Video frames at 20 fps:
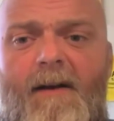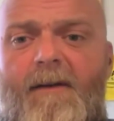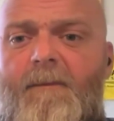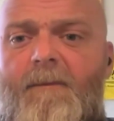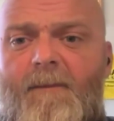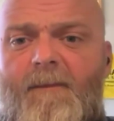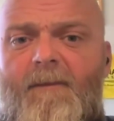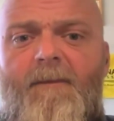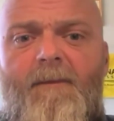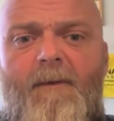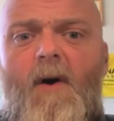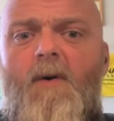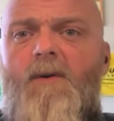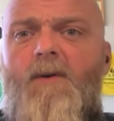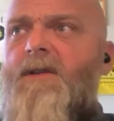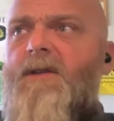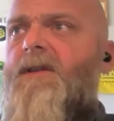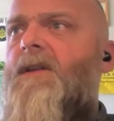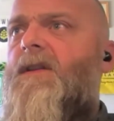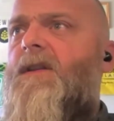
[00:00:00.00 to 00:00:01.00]
that kind of
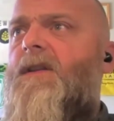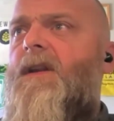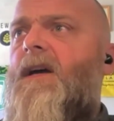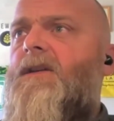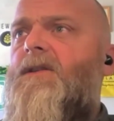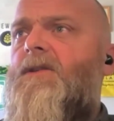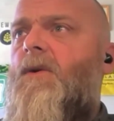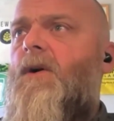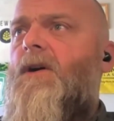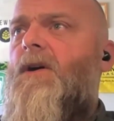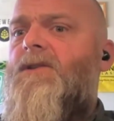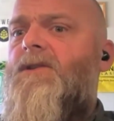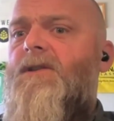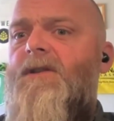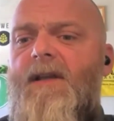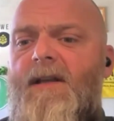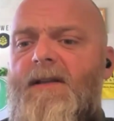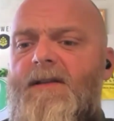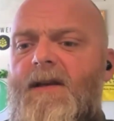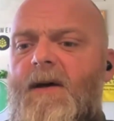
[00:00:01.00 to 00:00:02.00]
goes into the next
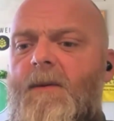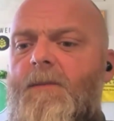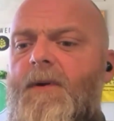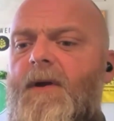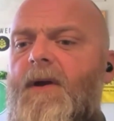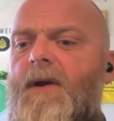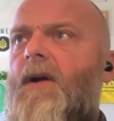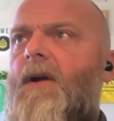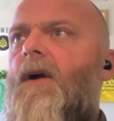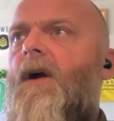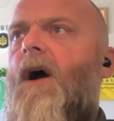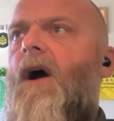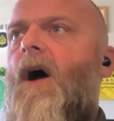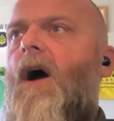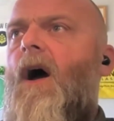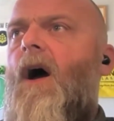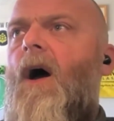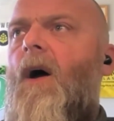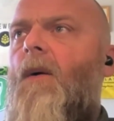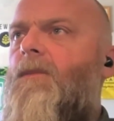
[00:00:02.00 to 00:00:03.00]
question that's up here.
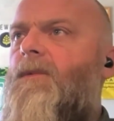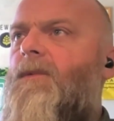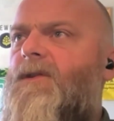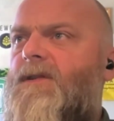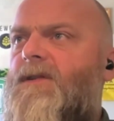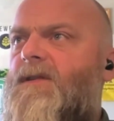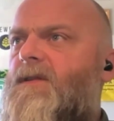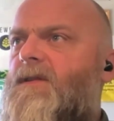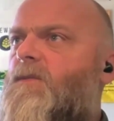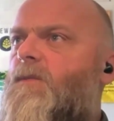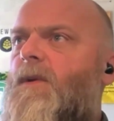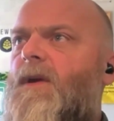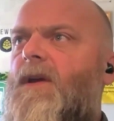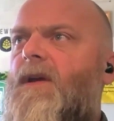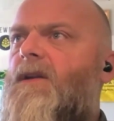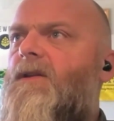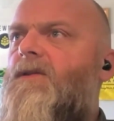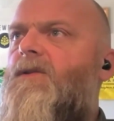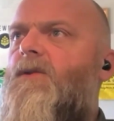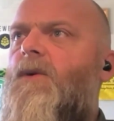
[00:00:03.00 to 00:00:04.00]
Just
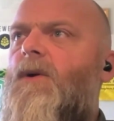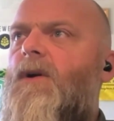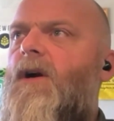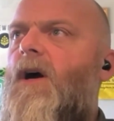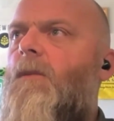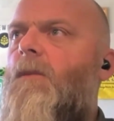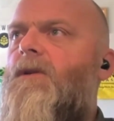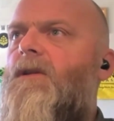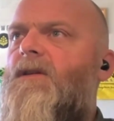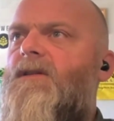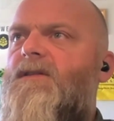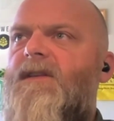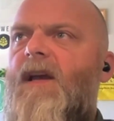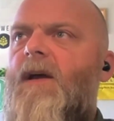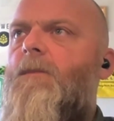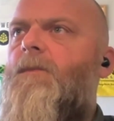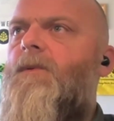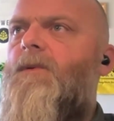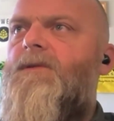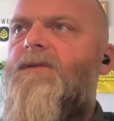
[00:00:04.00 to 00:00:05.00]
speaking to a couple
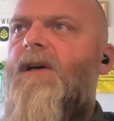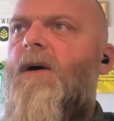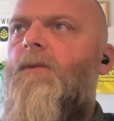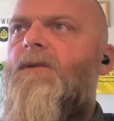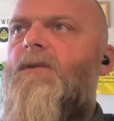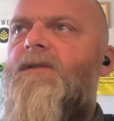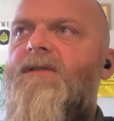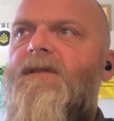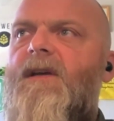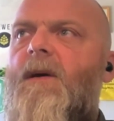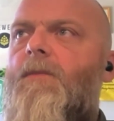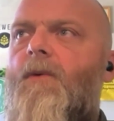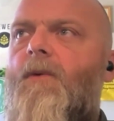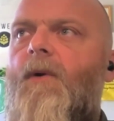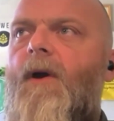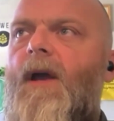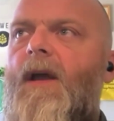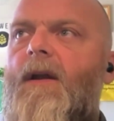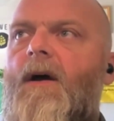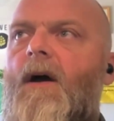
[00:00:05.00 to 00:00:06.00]
examples that would
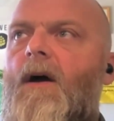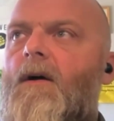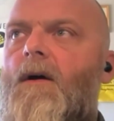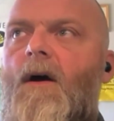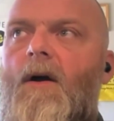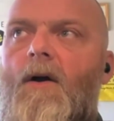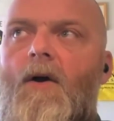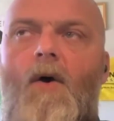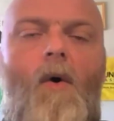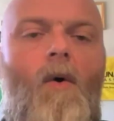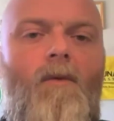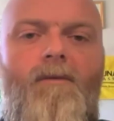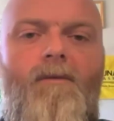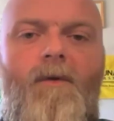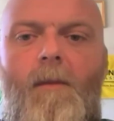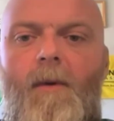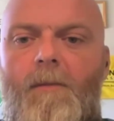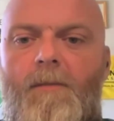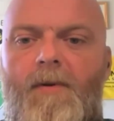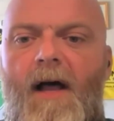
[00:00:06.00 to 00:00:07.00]
separate a gold
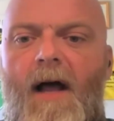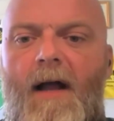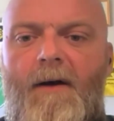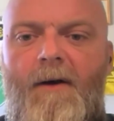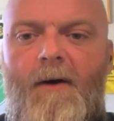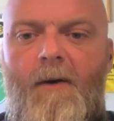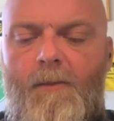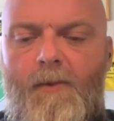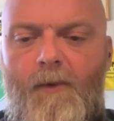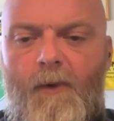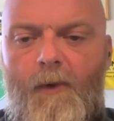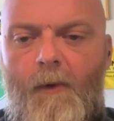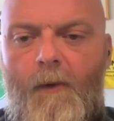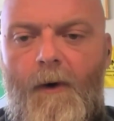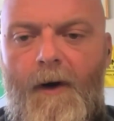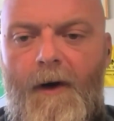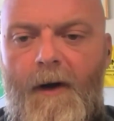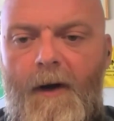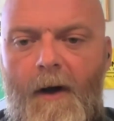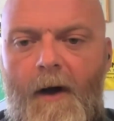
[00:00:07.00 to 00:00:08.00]
from a platinum
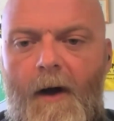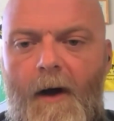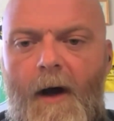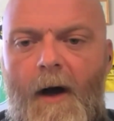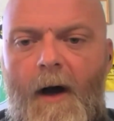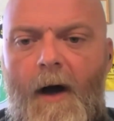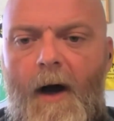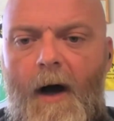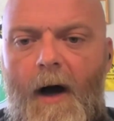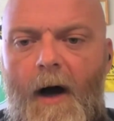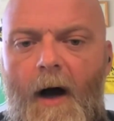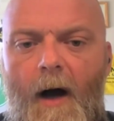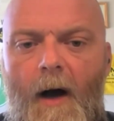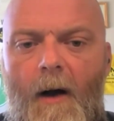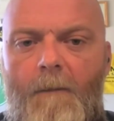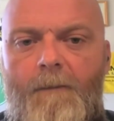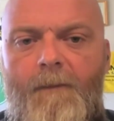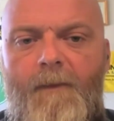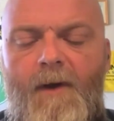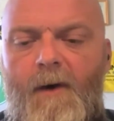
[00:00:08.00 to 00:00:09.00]
brewery.
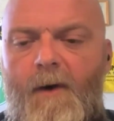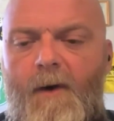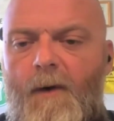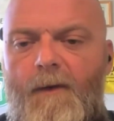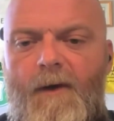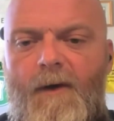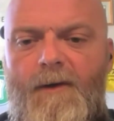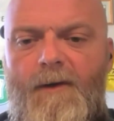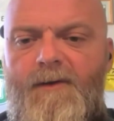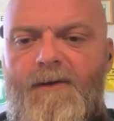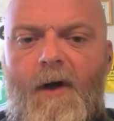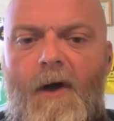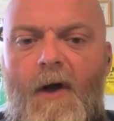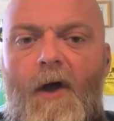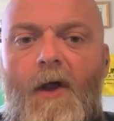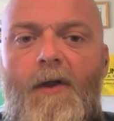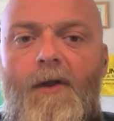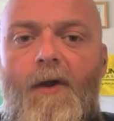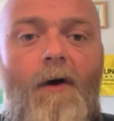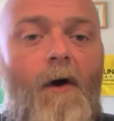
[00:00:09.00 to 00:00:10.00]
And
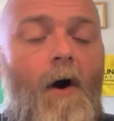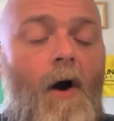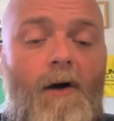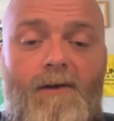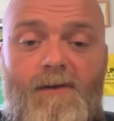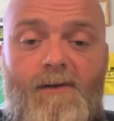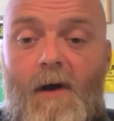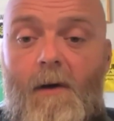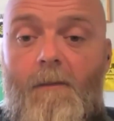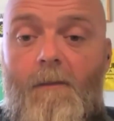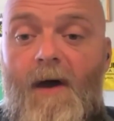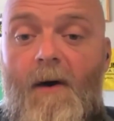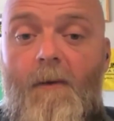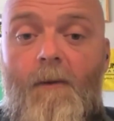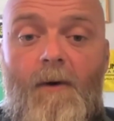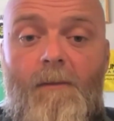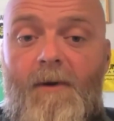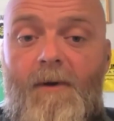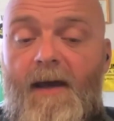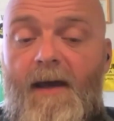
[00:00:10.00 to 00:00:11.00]
there are some
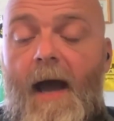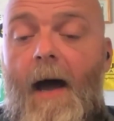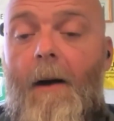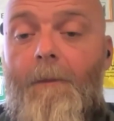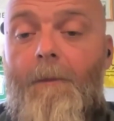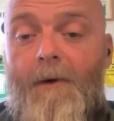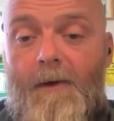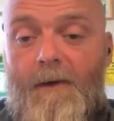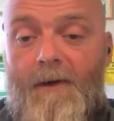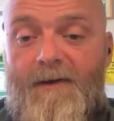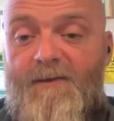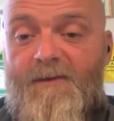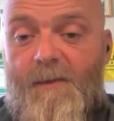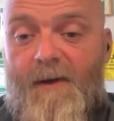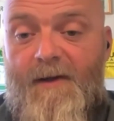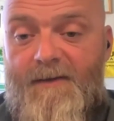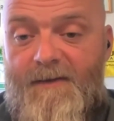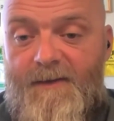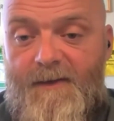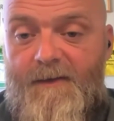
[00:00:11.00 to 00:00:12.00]
that would be capital
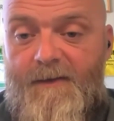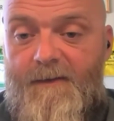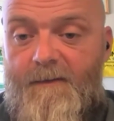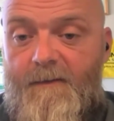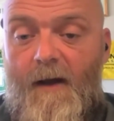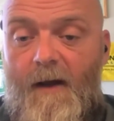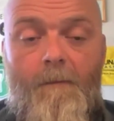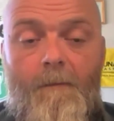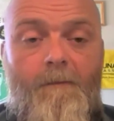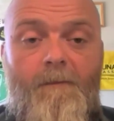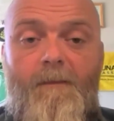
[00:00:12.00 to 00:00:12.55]
expenses.